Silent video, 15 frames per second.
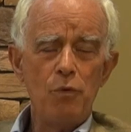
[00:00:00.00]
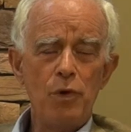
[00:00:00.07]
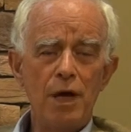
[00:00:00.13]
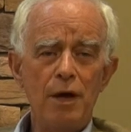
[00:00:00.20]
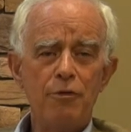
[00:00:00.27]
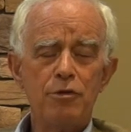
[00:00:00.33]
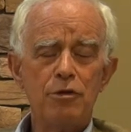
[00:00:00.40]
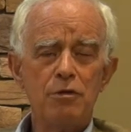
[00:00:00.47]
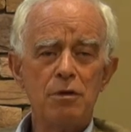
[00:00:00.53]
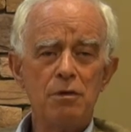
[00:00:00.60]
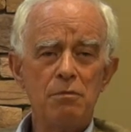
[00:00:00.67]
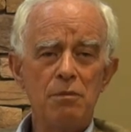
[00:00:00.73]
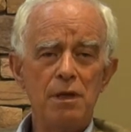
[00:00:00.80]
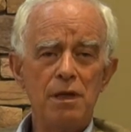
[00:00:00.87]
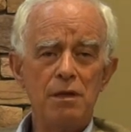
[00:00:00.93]
we have,
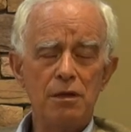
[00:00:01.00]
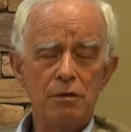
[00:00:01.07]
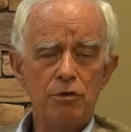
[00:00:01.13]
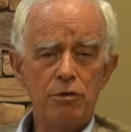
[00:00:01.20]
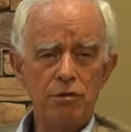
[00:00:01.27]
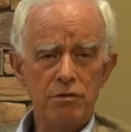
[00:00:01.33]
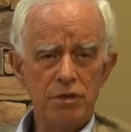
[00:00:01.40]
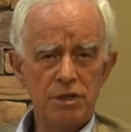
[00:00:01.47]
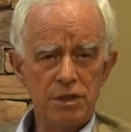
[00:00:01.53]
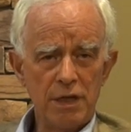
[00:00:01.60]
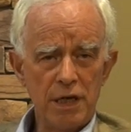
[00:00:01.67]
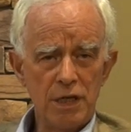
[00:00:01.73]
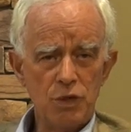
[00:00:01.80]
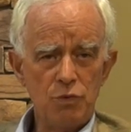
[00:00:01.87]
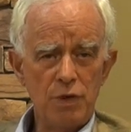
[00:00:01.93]
in the current
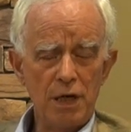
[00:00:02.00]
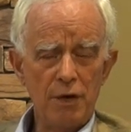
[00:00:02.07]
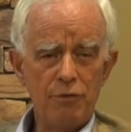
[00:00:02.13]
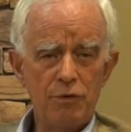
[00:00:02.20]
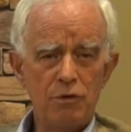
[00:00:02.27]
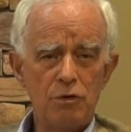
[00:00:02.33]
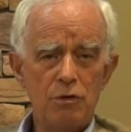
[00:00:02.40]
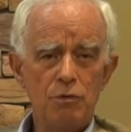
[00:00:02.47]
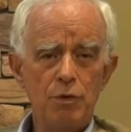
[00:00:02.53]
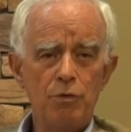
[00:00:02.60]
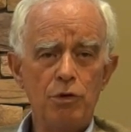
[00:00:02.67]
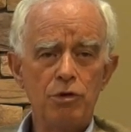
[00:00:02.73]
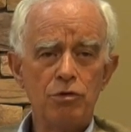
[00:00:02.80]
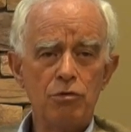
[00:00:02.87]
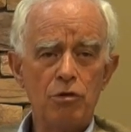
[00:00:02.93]
science, we
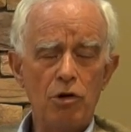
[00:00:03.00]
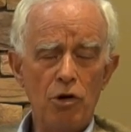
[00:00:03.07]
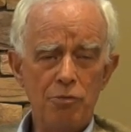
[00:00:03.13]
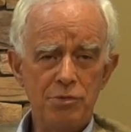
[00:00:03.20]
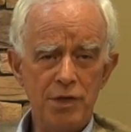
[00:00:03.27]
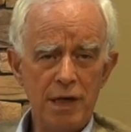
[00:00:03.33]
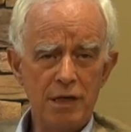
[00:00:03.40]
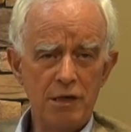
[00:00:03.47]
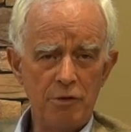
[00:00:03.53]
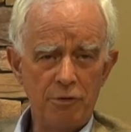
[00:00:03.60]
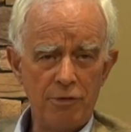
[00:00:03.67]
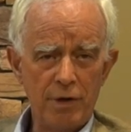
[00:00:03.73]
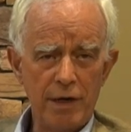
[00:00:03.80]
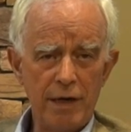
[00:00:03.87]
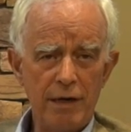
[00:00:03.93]
want to
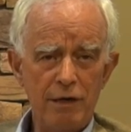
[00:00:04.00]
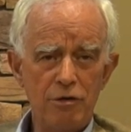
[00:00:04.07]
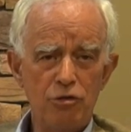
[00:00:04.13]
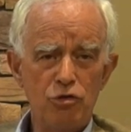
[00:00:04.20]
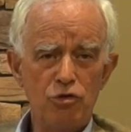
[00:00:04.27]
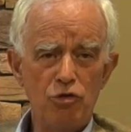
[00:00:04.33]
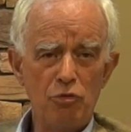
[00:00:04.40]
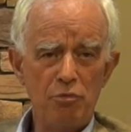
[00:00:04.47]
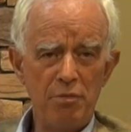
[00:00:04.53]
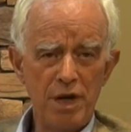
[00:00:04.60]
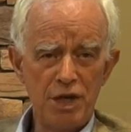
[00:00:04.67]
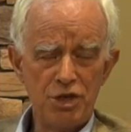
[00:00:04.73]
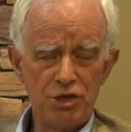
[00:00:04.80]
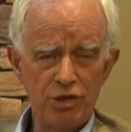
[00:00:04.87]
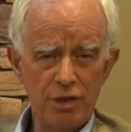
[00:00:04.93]
objectify, to
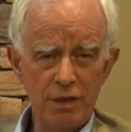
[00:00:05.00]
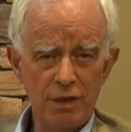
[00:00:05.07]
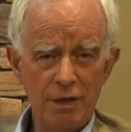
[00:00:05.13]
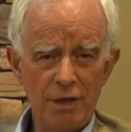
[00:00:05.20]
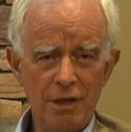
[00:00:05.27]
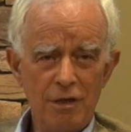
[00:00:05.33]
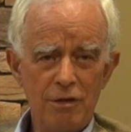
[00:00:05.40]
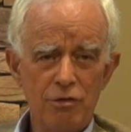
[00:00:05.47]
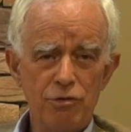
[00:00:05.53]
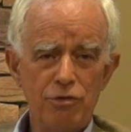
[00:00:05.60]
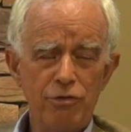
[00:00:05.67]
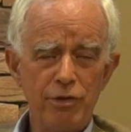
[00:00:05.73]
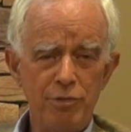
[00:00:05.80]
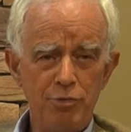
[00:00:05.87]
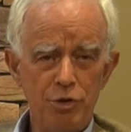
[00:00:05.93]
measure, to
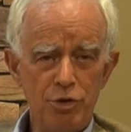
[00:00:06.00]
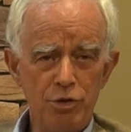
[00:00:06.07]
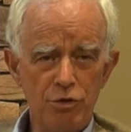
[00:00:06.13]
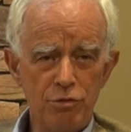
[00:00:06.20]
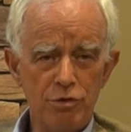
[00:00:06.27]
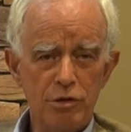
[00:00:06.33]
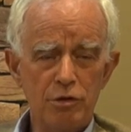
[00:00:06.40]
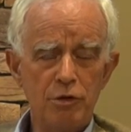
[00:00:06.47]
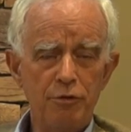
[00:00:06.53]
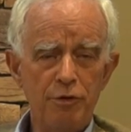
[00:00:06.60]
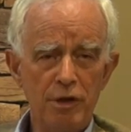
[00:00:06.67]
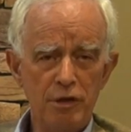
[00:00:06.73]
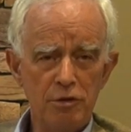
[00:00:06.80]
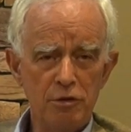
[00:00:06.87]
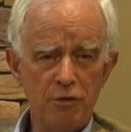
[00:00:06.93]
reproduce, and to
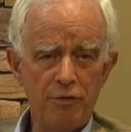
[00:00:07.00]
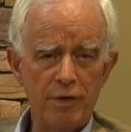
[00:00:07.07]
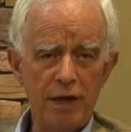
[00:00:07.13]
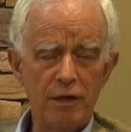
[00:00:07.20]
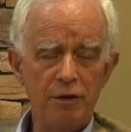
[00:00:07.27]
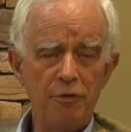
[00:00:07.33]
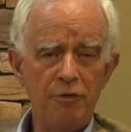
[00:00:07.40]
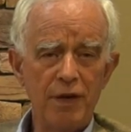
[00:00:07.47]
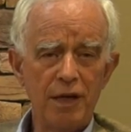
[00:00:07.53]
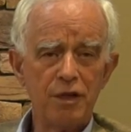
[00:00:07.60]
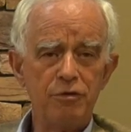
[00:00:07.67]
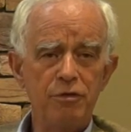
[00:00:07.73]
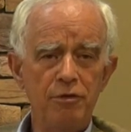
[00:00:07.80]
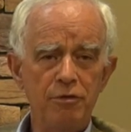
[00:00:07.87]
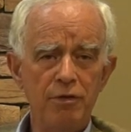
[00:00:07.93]
falsify the
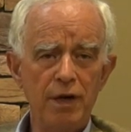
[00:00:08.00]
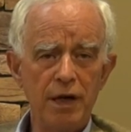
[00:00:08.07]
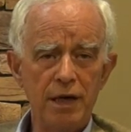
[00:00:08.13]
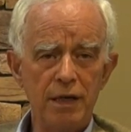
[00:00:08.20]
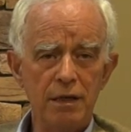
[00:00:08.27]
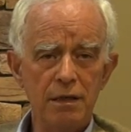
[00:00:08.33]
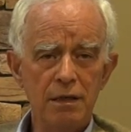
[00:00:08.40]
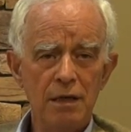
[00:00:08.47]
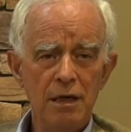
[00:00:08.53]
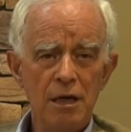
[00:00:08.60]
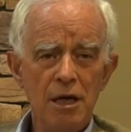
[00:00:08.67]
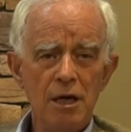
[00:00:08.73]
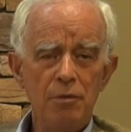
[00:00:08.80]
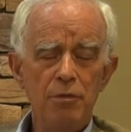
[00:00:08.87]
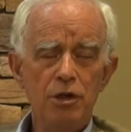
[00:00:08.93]
facts we find.
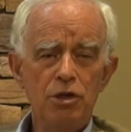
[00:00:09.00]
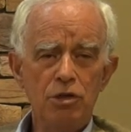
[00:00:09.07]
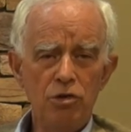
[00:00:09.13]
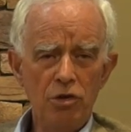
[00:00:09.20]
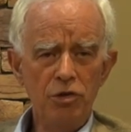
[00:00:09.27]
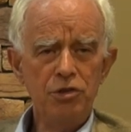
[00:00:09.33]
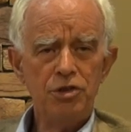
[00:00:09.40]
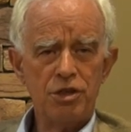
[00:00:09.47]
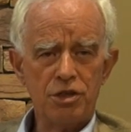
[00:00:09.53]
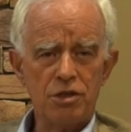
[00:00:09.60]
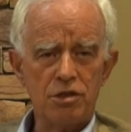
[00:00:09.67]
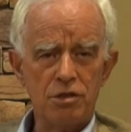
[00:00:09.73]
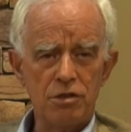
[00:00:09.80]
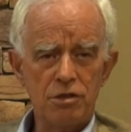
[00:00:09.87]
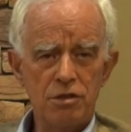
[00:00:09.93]
But
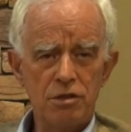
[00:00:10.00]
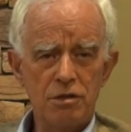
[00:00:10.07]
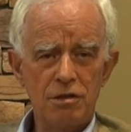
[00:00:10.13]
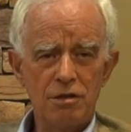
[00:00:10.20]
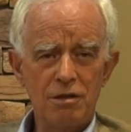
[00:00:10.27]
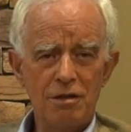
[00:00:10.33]
consciousness